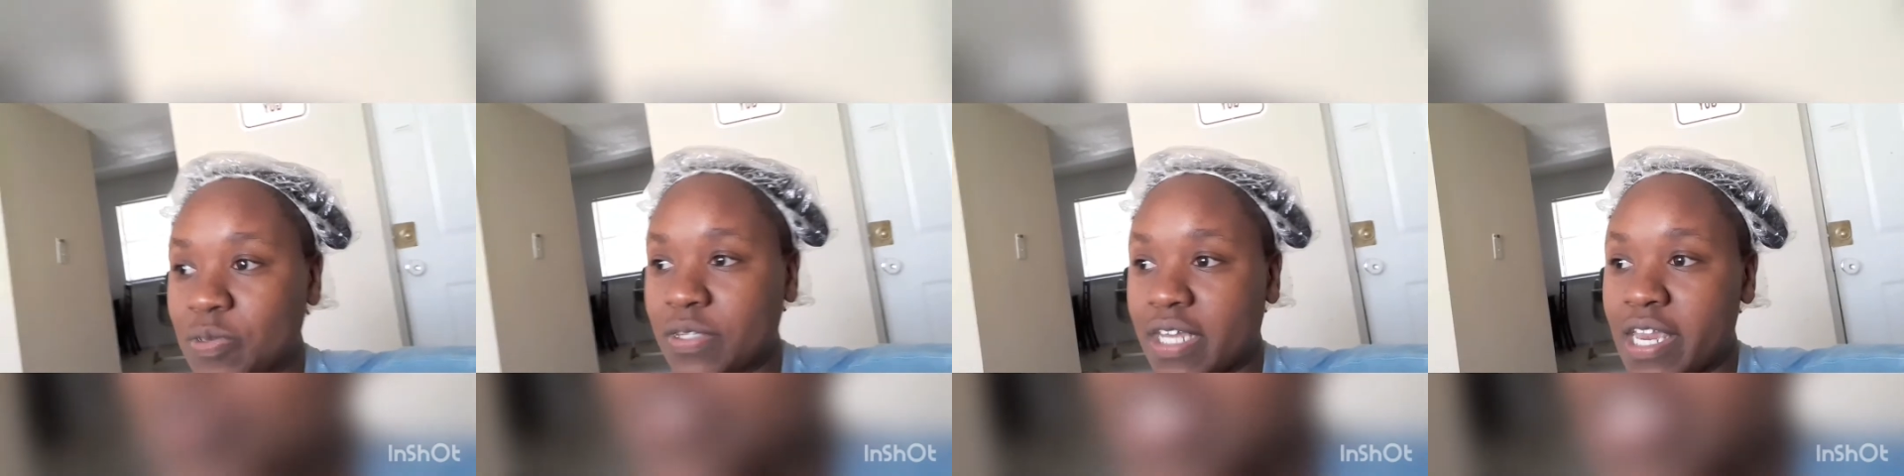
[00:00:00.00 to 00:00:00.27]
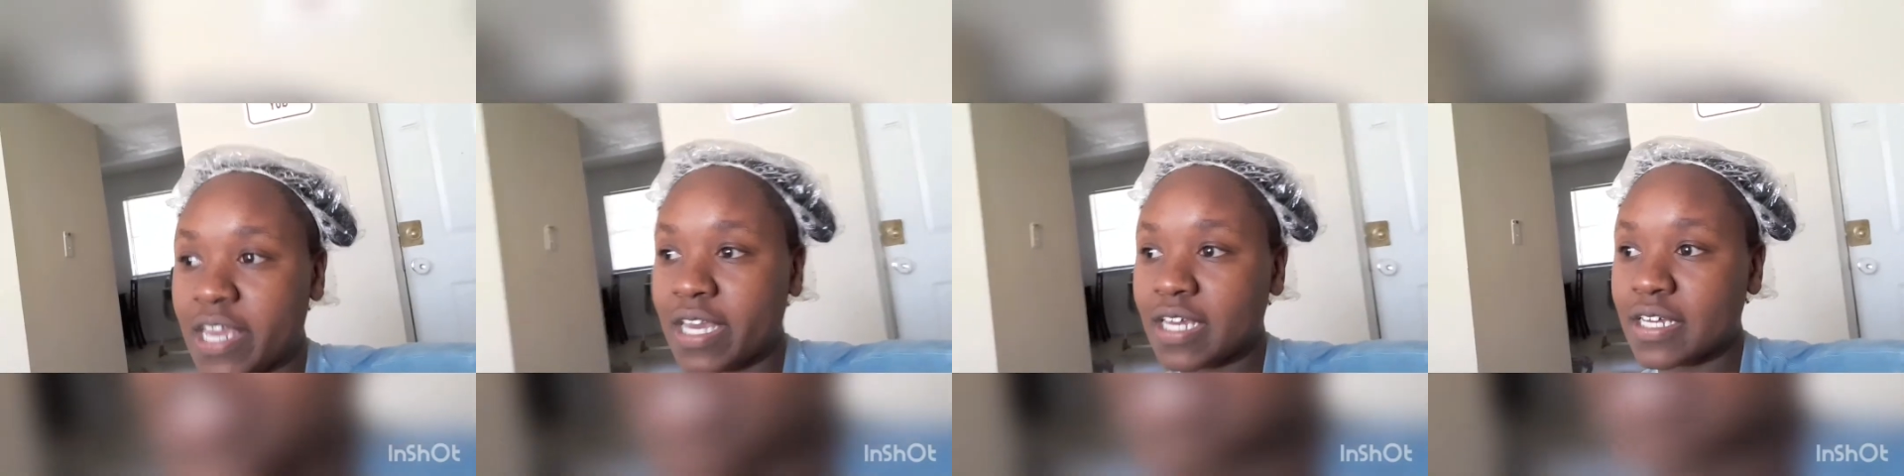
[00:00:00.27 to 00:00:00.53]

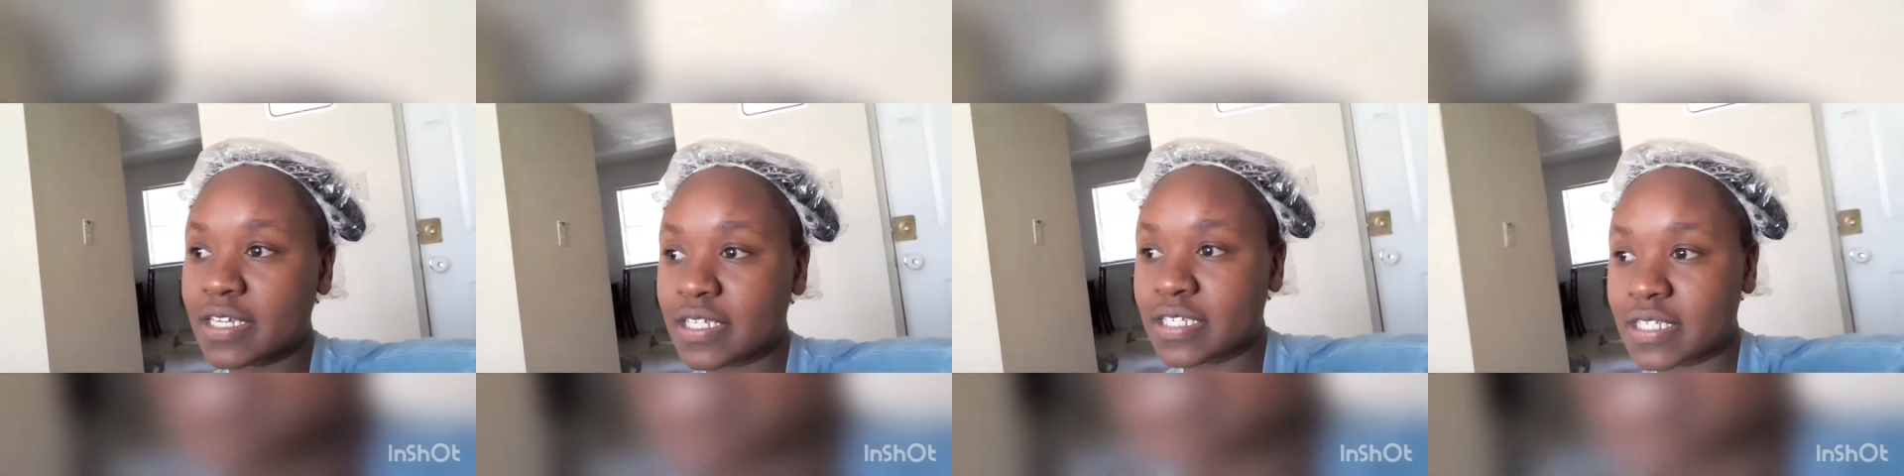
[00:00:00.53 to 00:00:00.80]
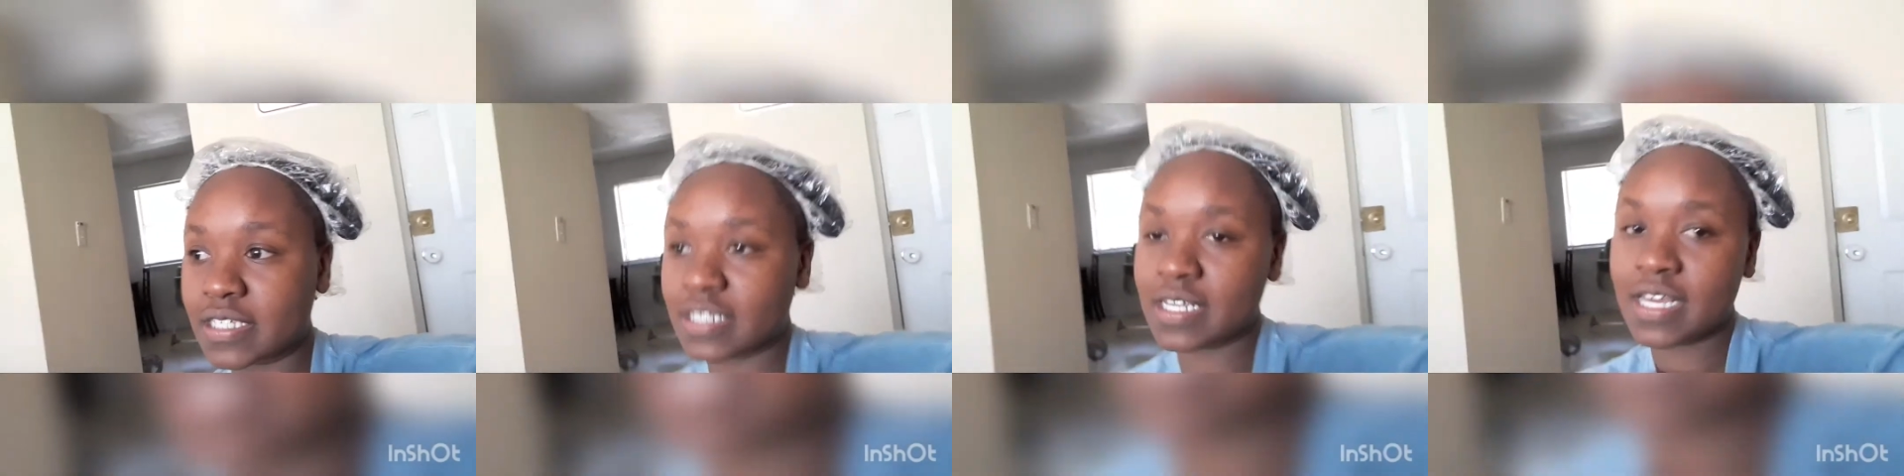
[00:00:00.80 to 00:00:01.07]

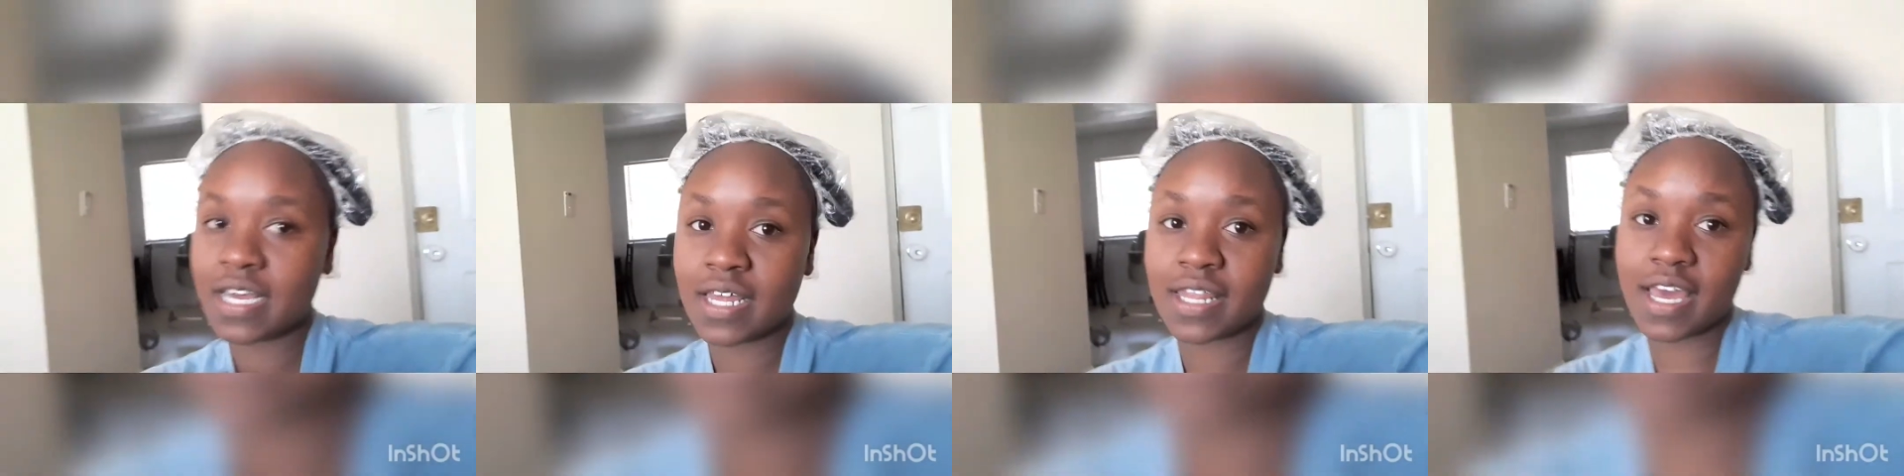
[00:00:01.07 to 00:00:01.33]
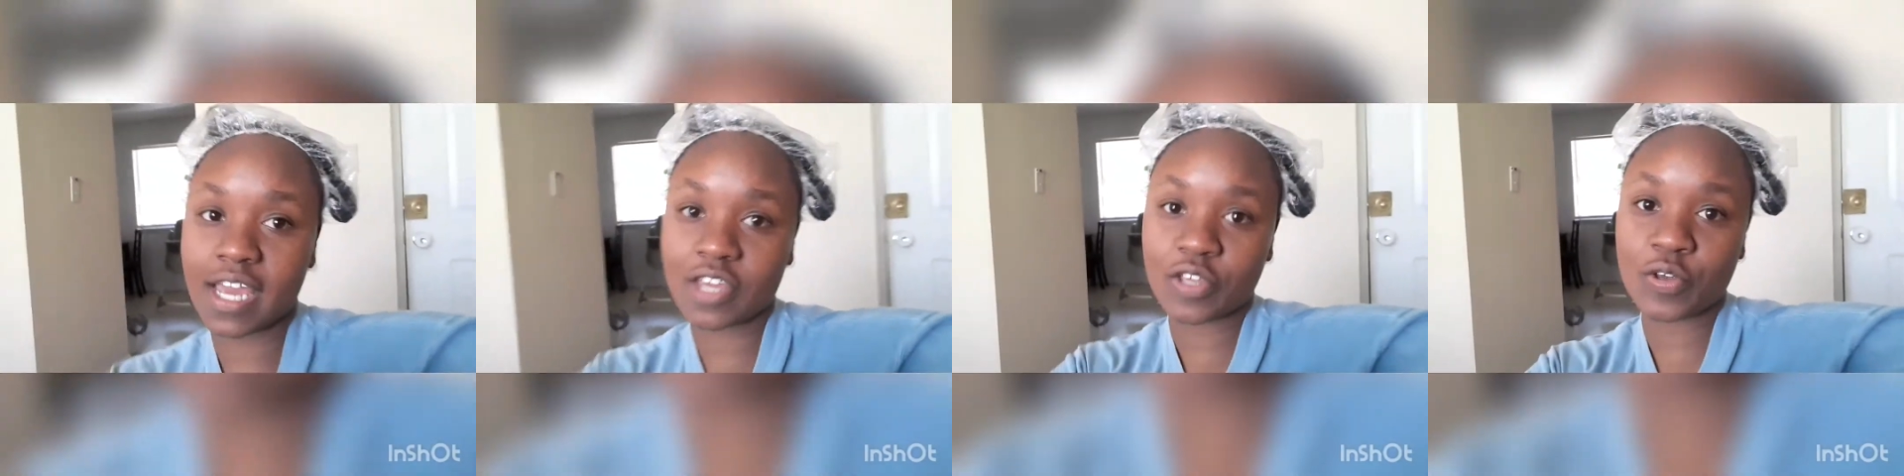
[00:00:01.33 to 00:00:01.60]
things
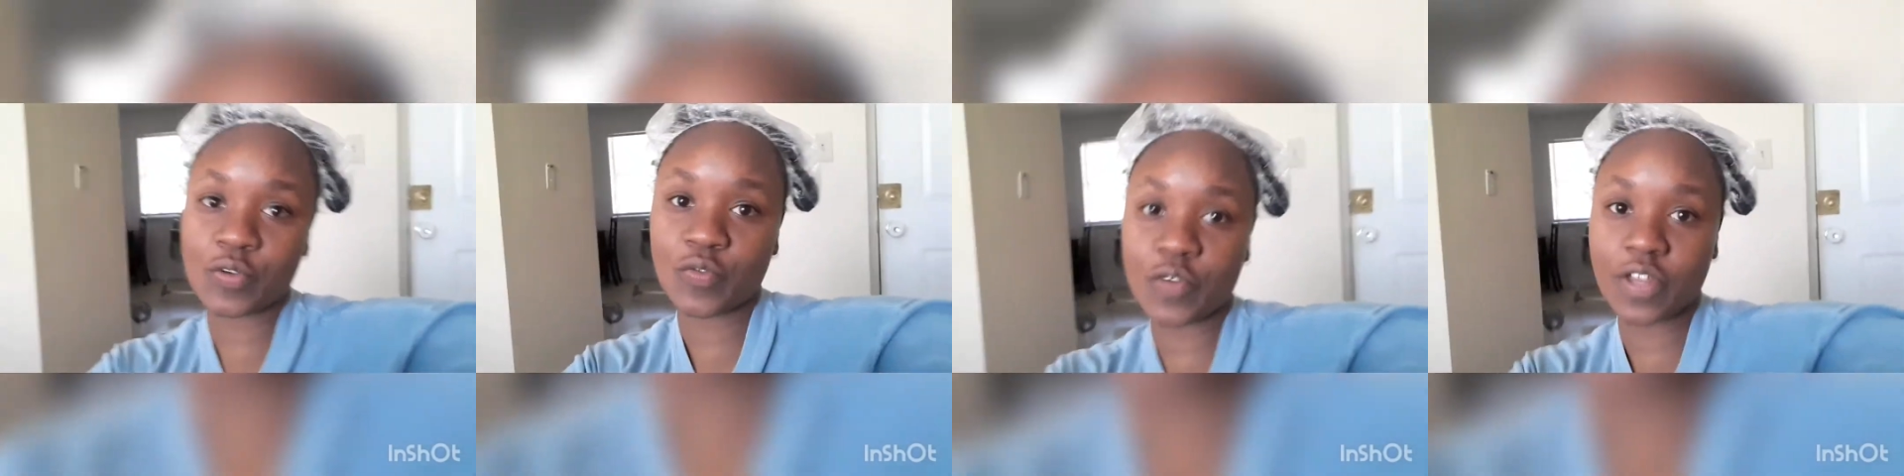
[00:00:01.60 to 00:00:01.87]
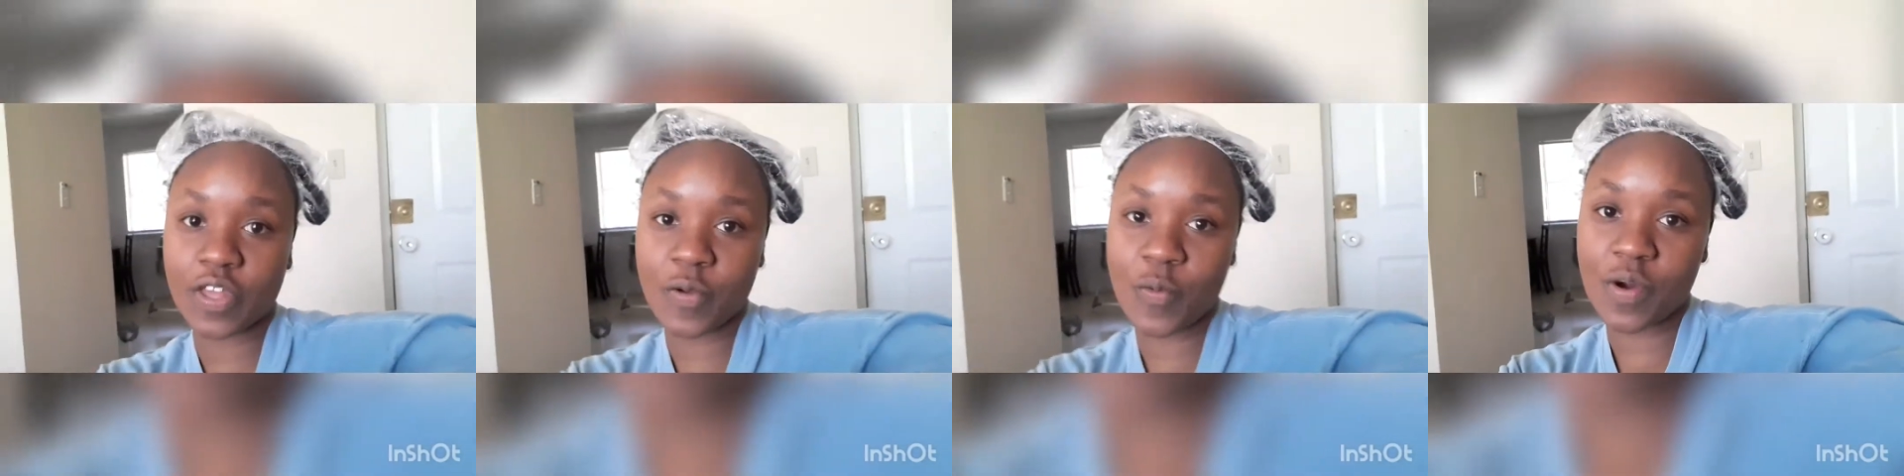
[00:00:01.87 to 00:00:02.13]
that you
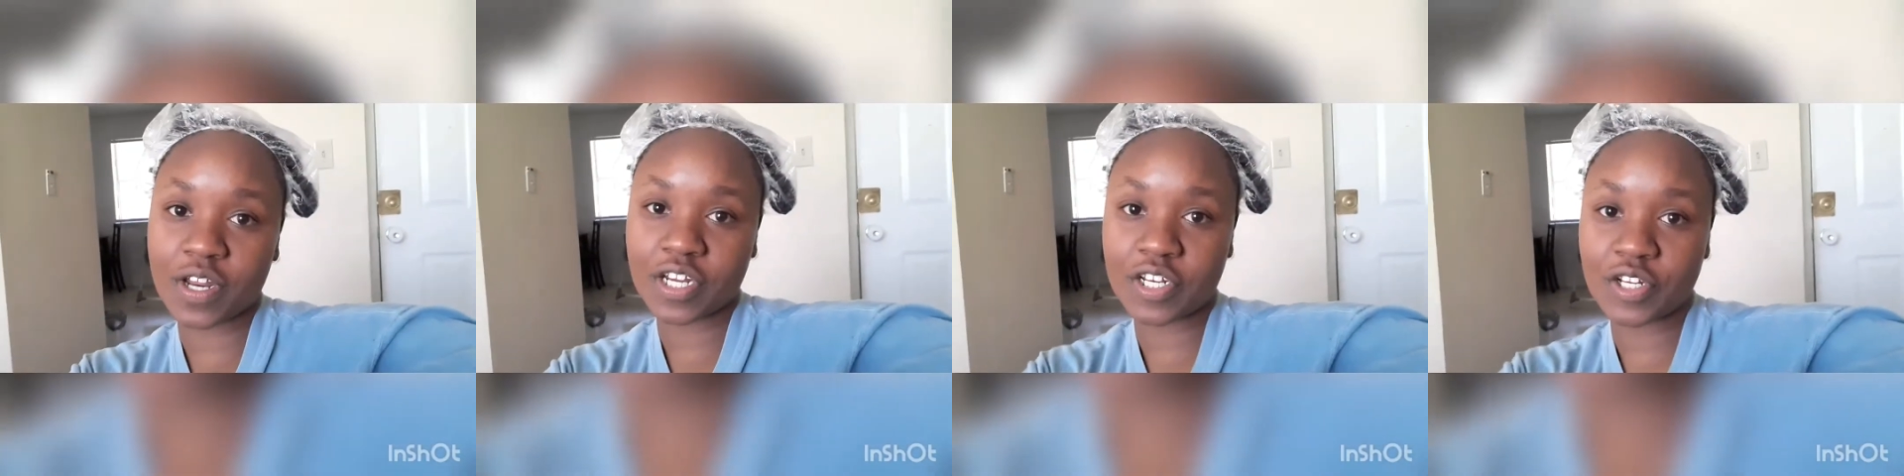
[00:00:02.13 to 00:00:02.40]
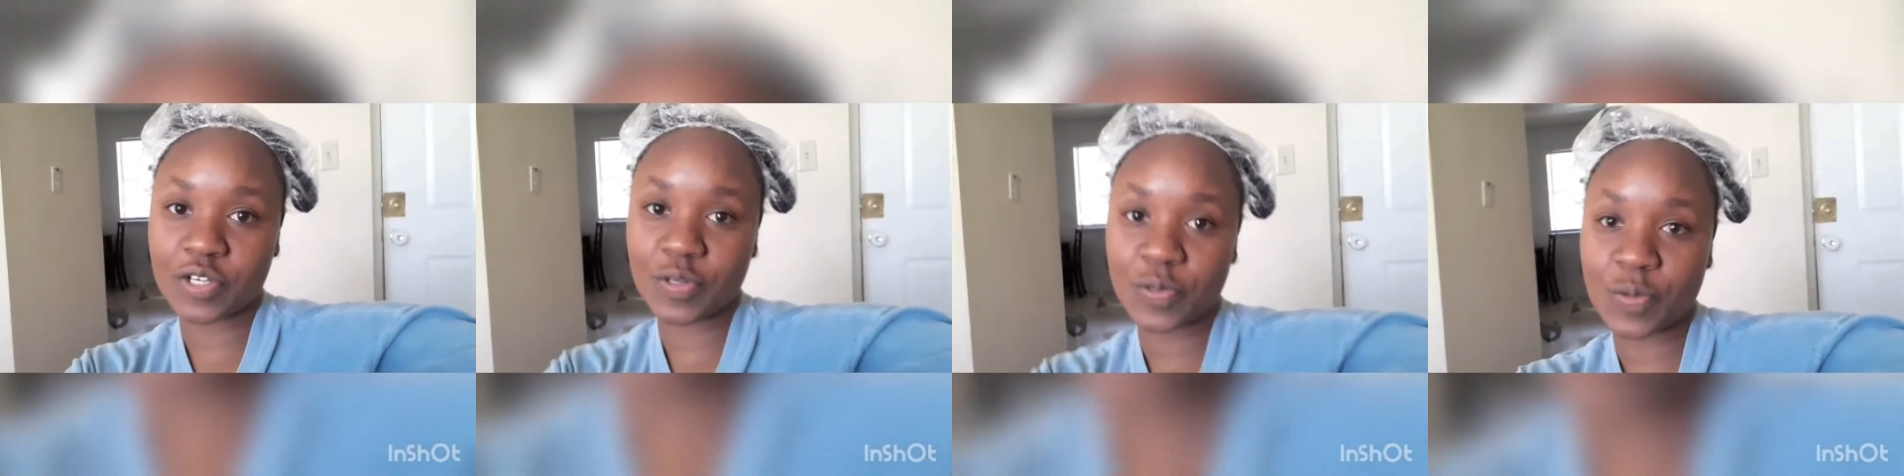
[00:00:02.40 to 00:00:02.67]
really want to
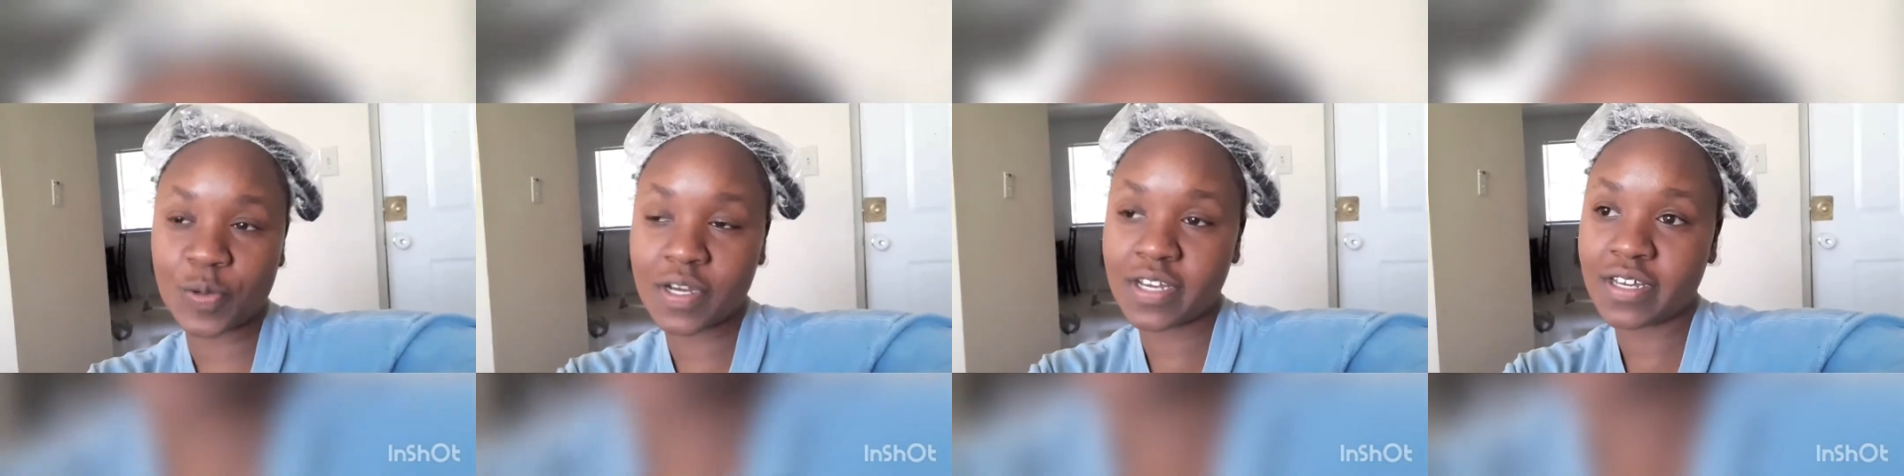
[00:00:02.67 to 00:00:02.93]
do,